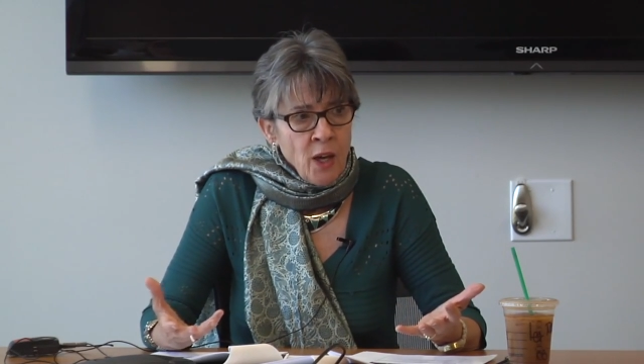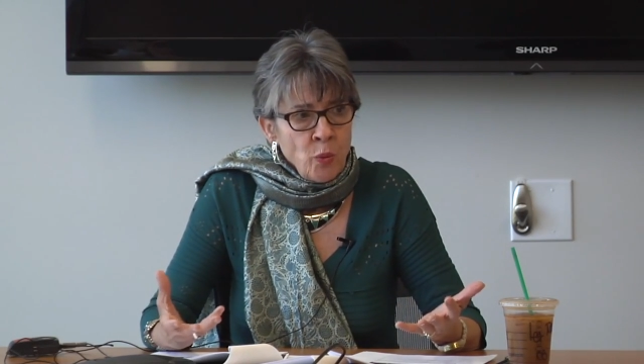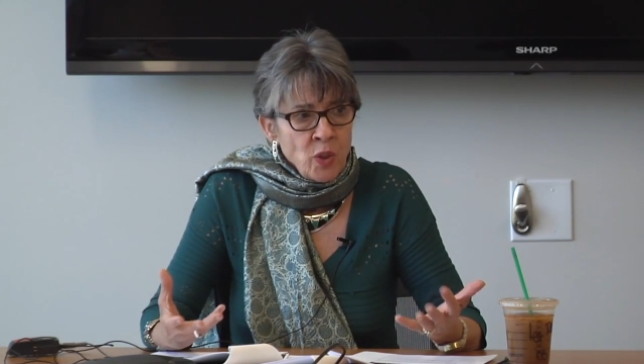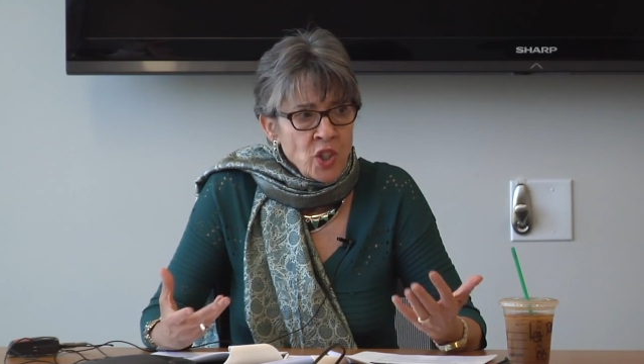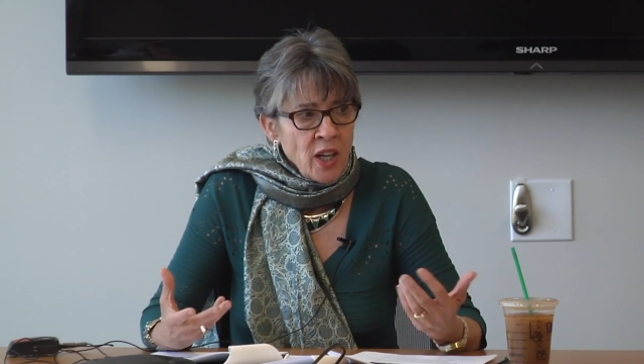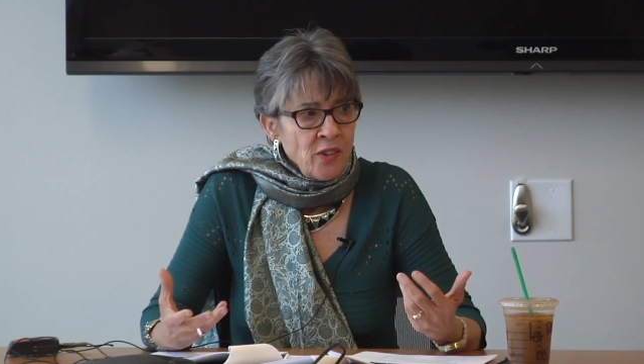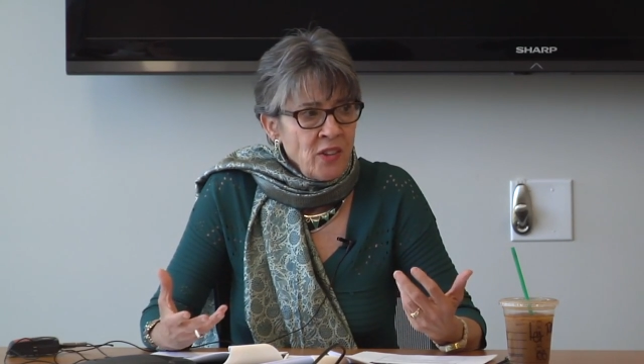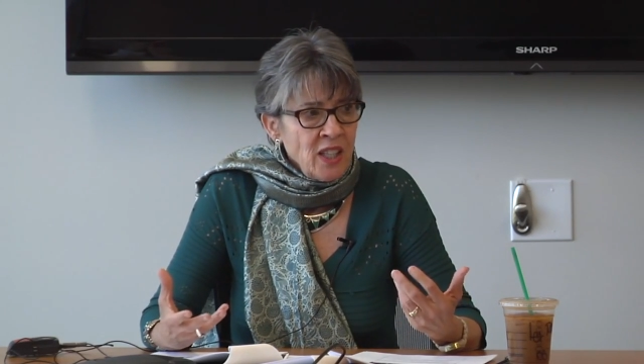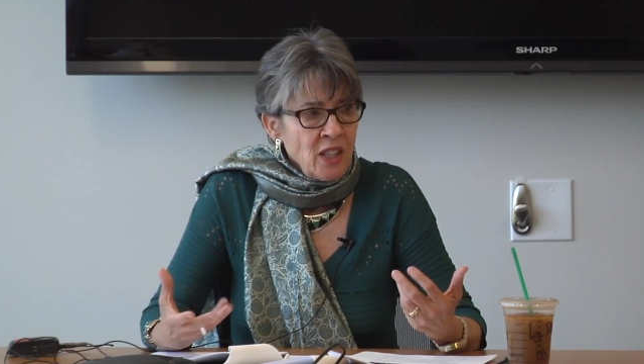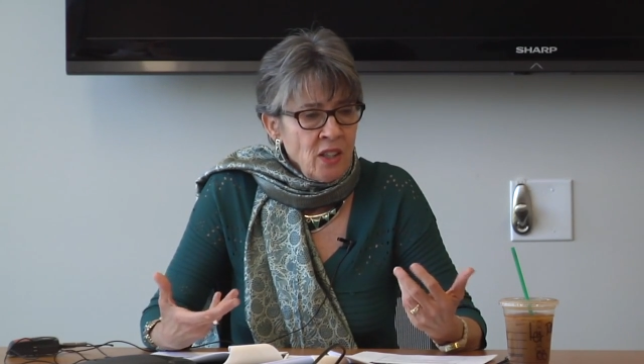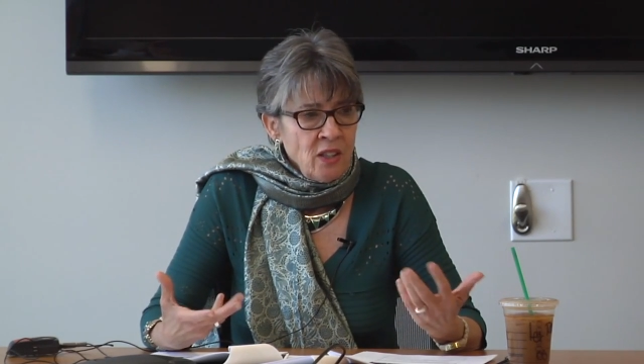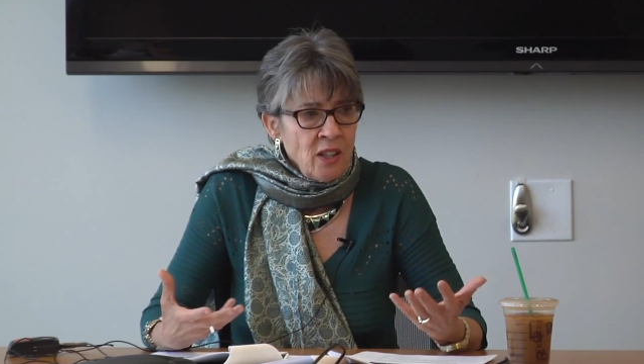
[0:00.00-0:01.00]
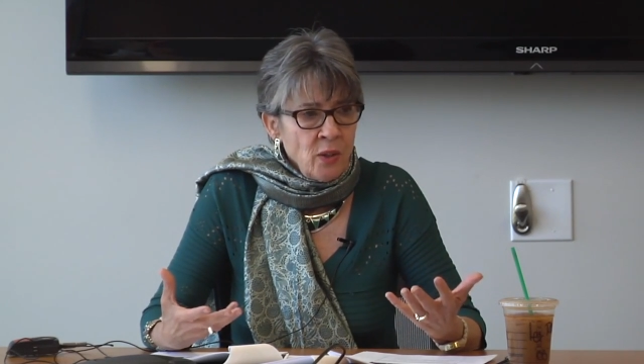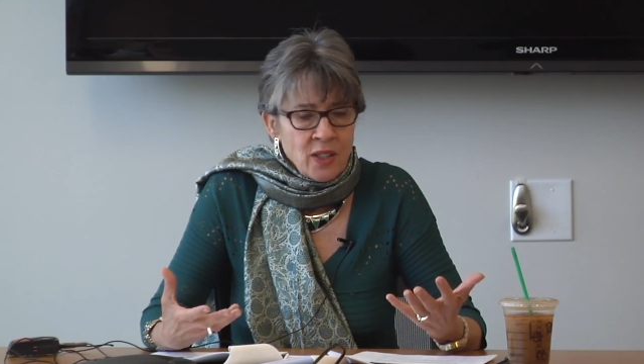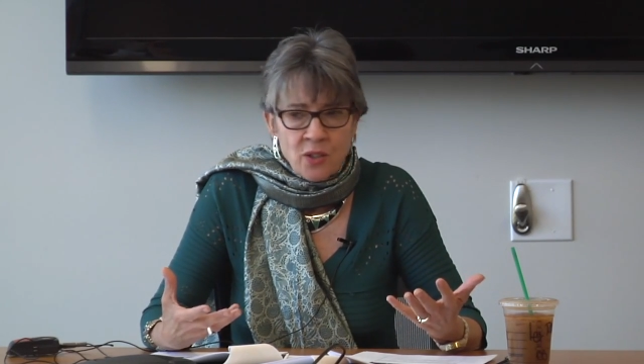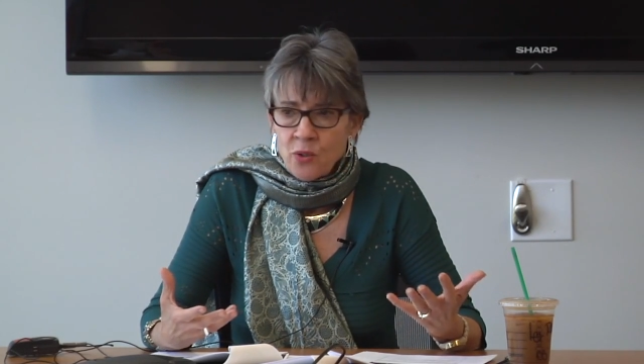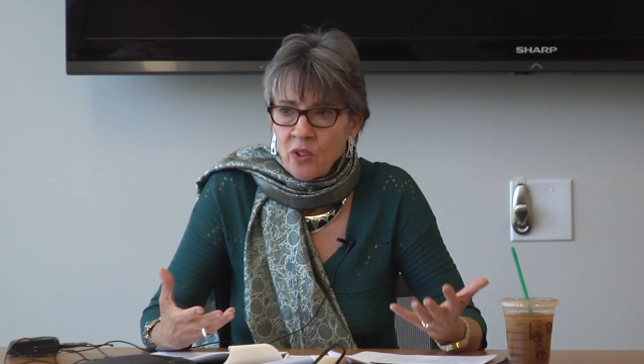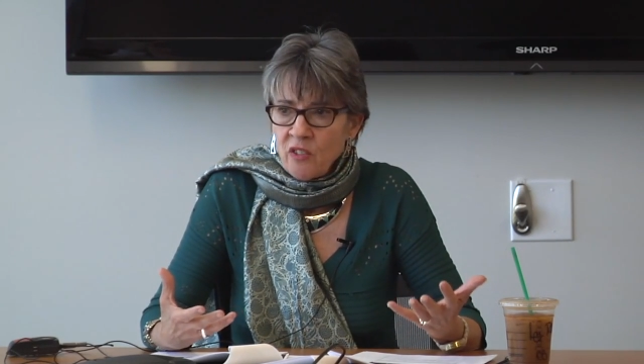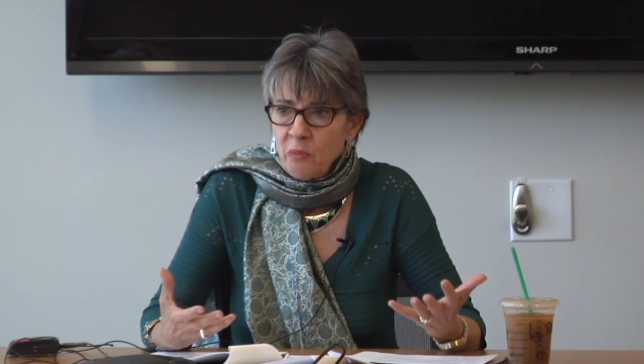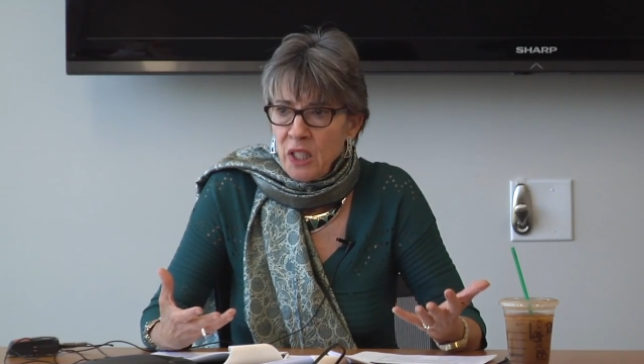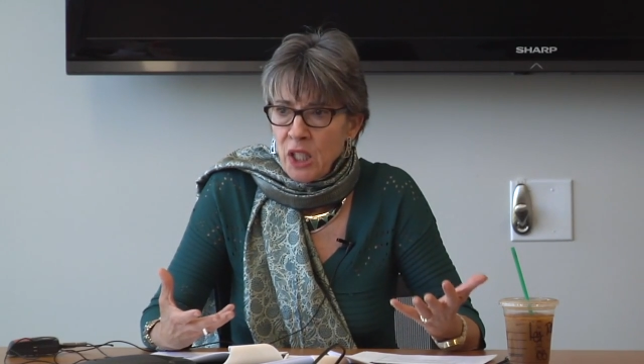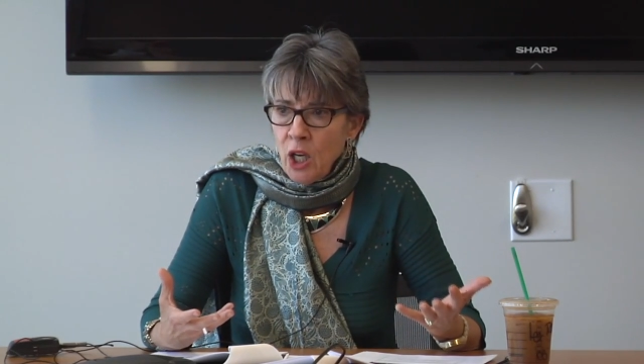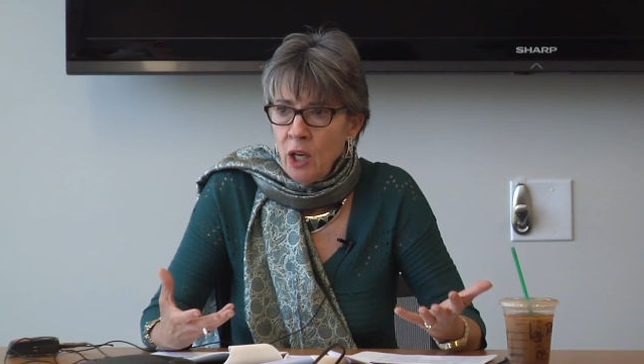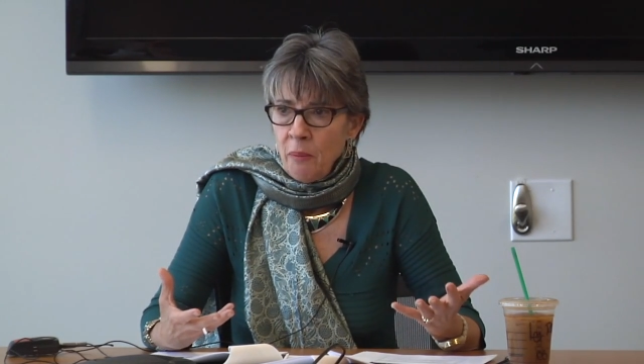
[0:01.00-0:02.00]
which I think, has sort of
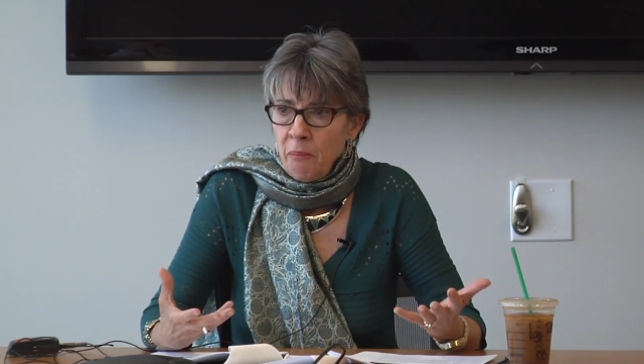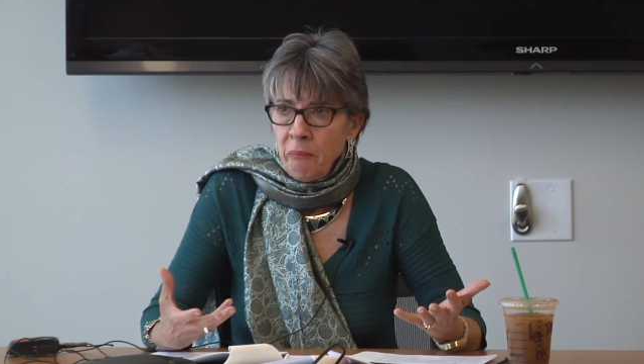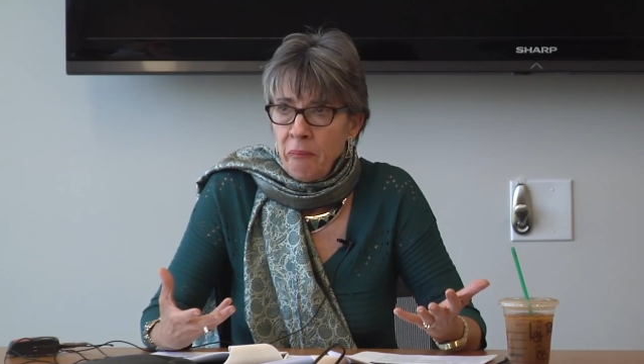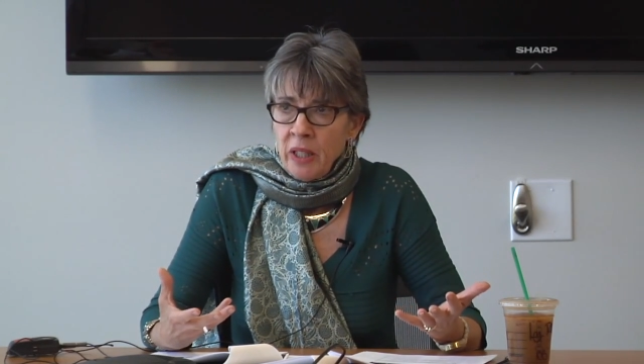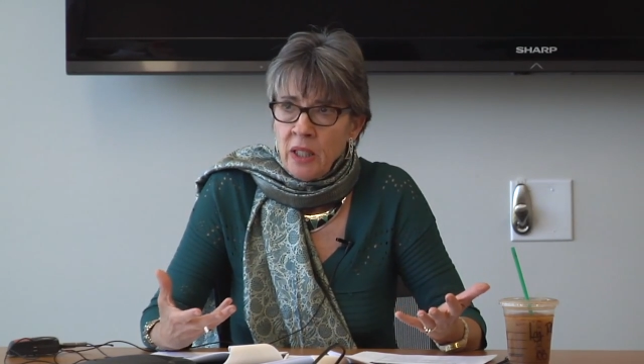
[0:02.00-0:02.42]
become